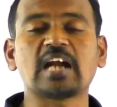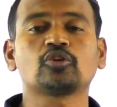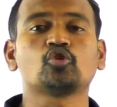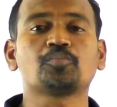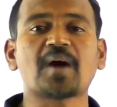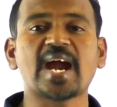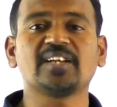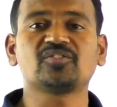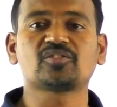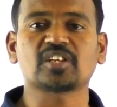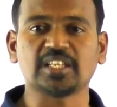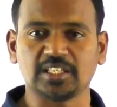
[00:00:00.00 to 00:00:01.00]
and
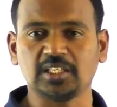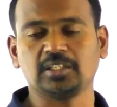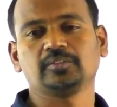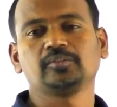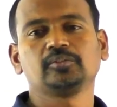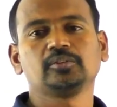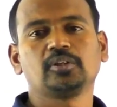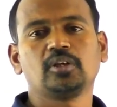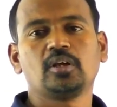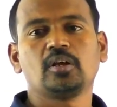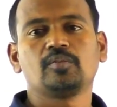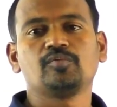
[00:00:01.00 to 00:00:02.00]
2.3,
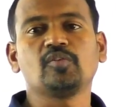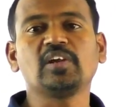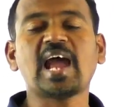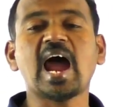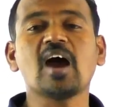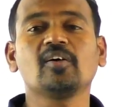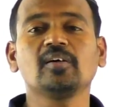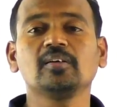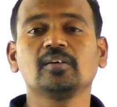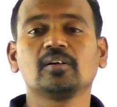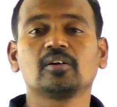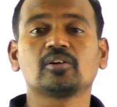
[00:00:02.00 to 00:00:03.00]
we will have
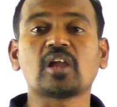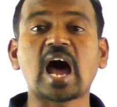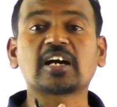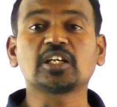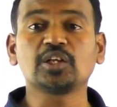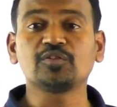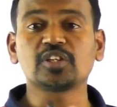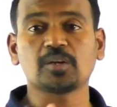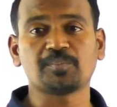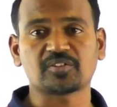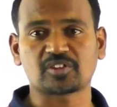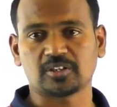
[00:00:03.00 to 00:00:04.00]
long
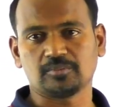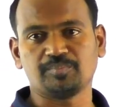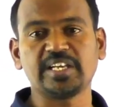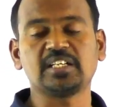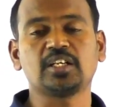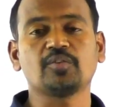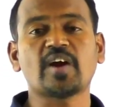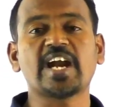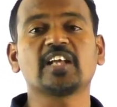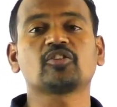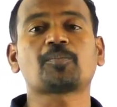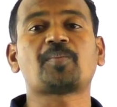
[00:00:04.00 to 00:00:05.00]
division method, mean
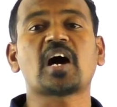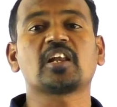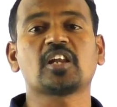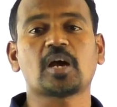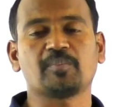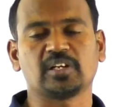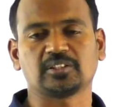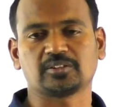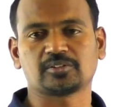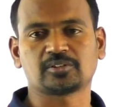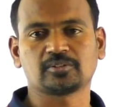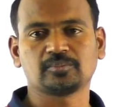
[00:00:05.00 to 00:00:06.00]
dividing the polynomials
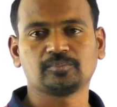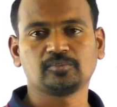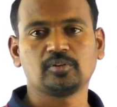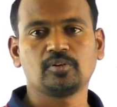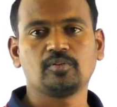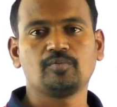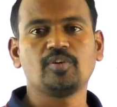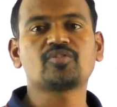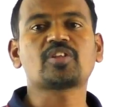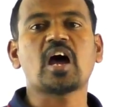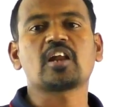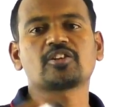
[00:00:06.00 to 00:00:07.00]

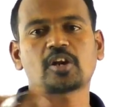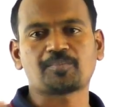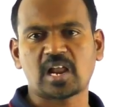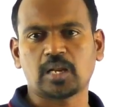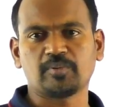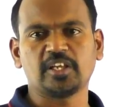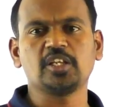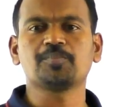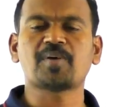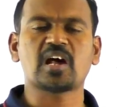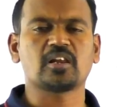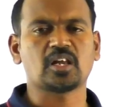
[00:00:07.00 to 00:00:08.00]
with another polynomial, any
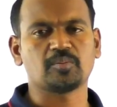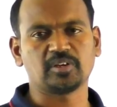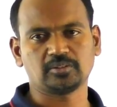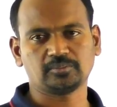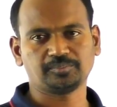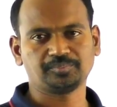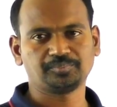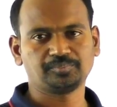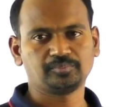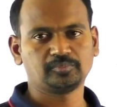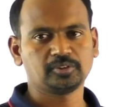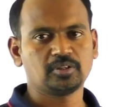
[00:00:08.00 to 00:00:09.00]
polynomial.
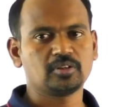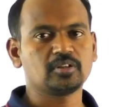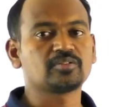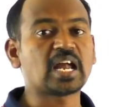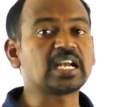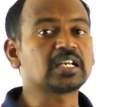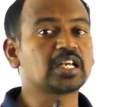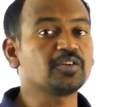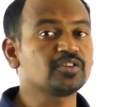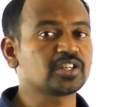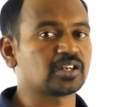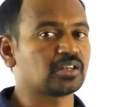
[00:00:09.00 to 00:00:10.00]
That
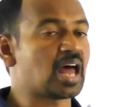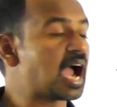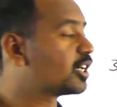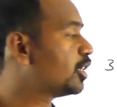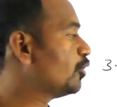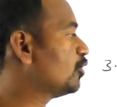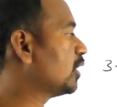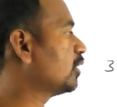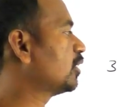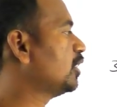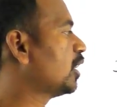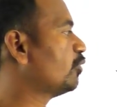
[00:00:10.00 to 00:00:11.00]
division, long
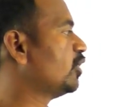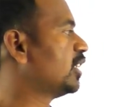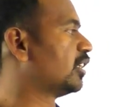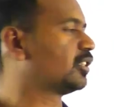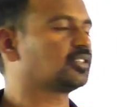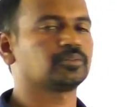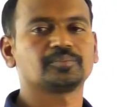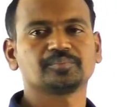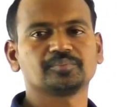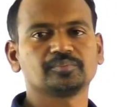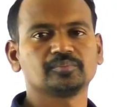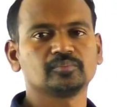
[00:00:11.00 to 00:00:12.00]
division, here we get.
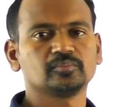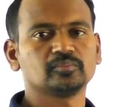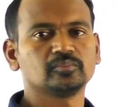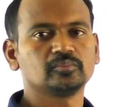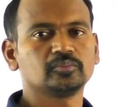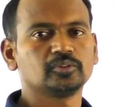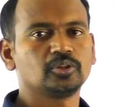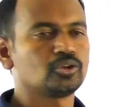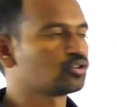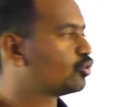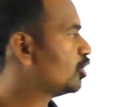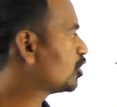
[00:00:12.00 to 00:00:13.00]

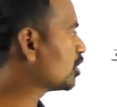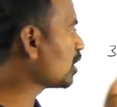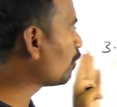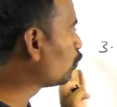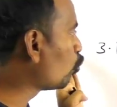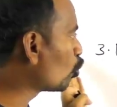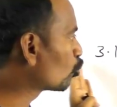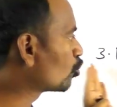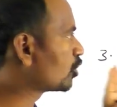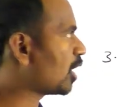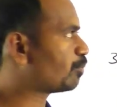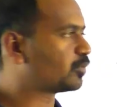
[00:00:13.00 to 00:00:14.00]
So this is our 4th
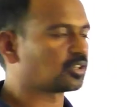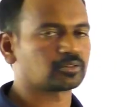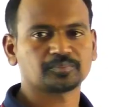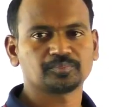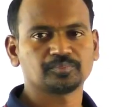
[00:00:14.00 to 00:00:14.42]
chapter.